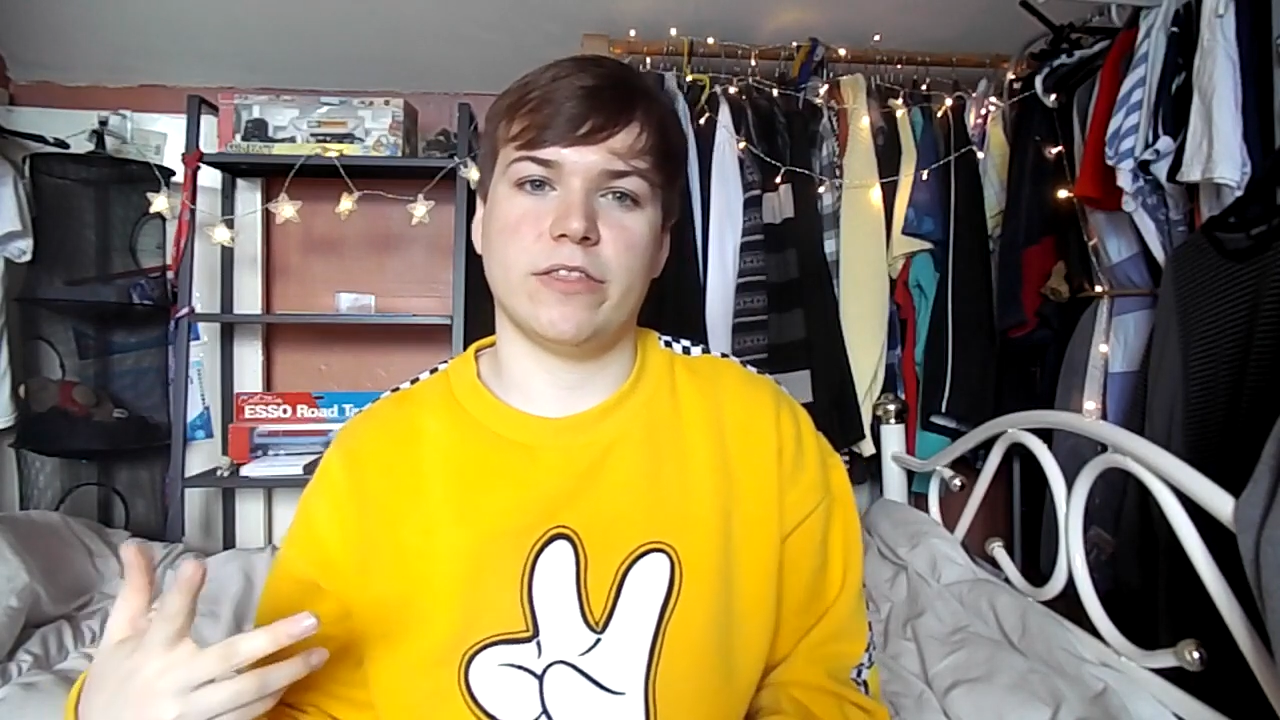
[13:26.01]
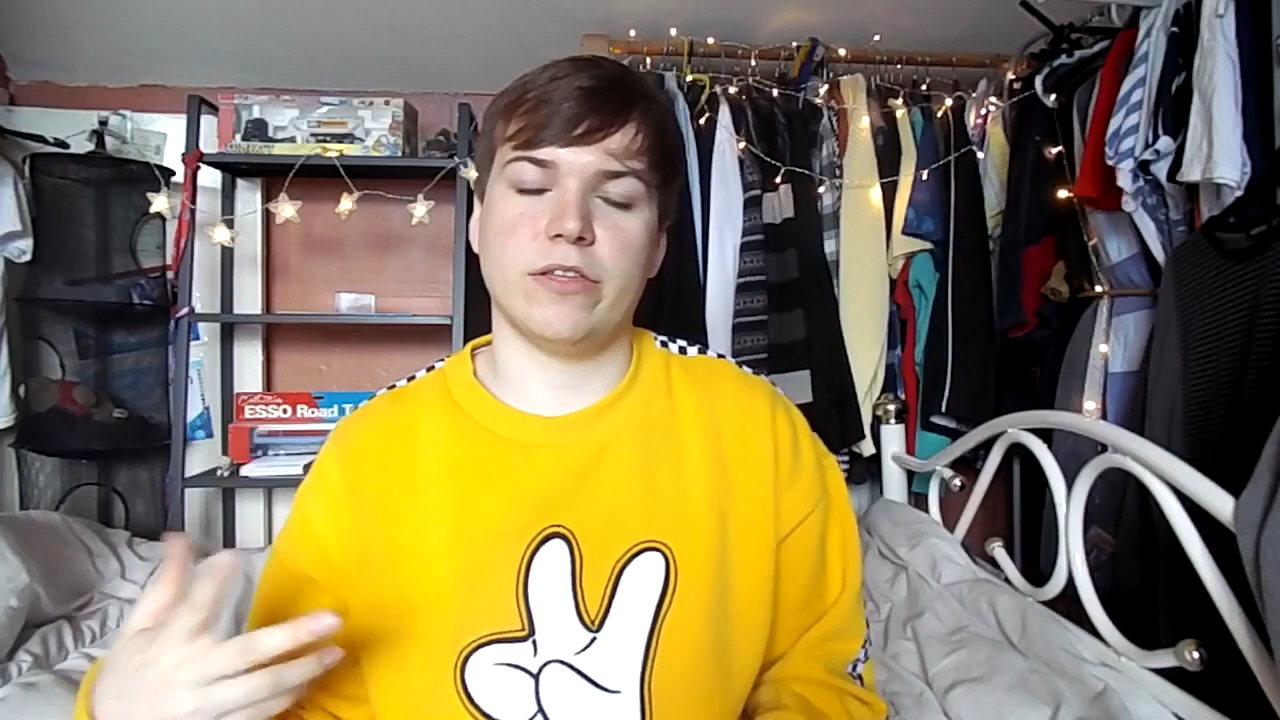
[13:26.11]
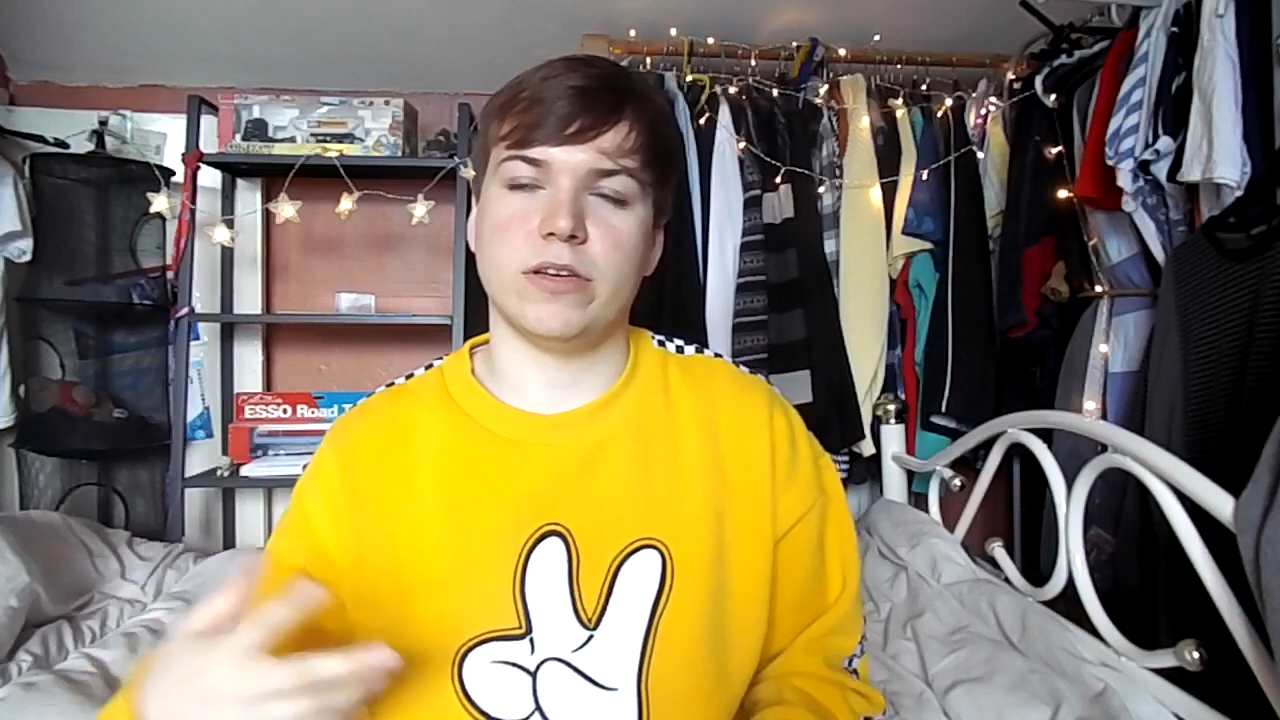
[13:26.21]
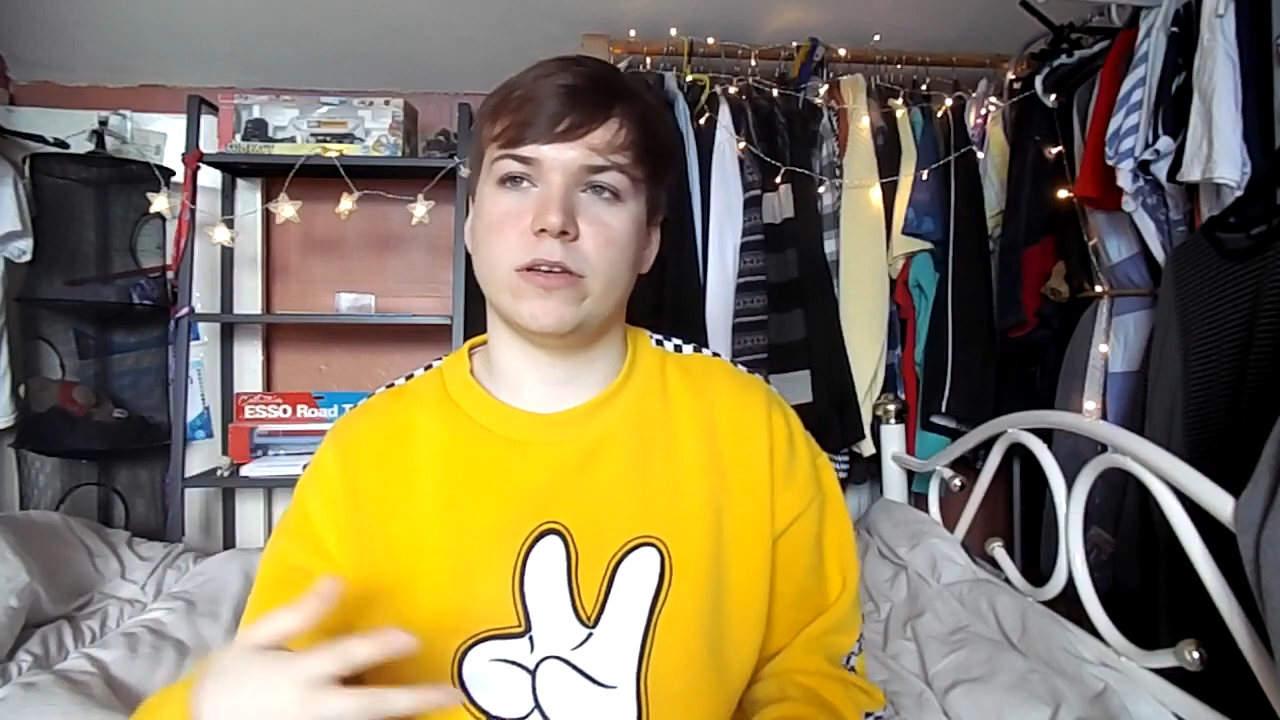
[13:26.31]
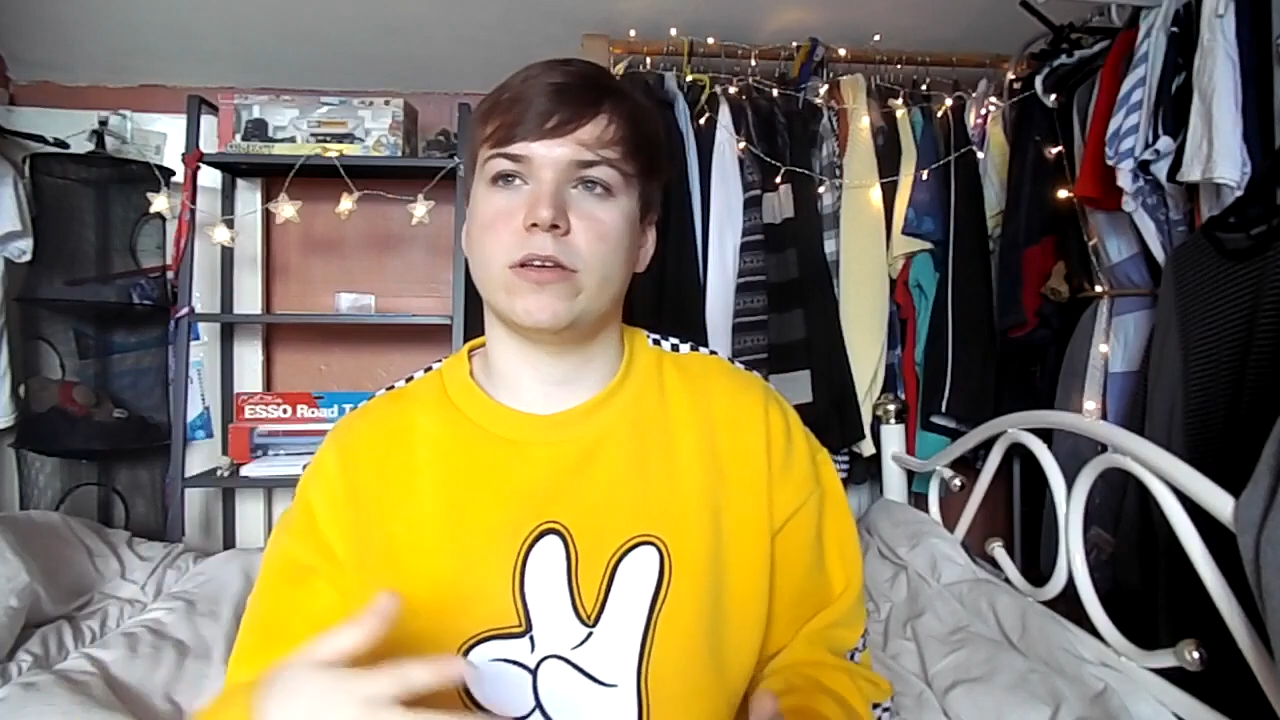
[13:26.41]
I
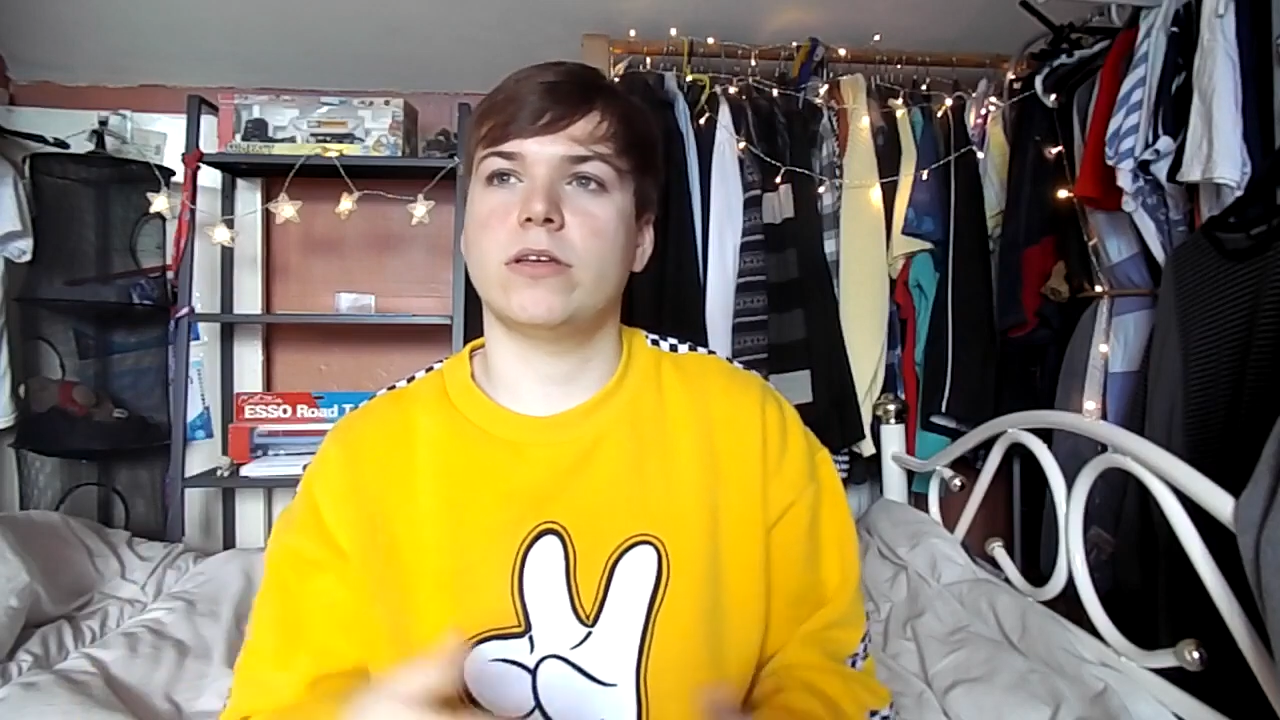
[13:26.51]
think,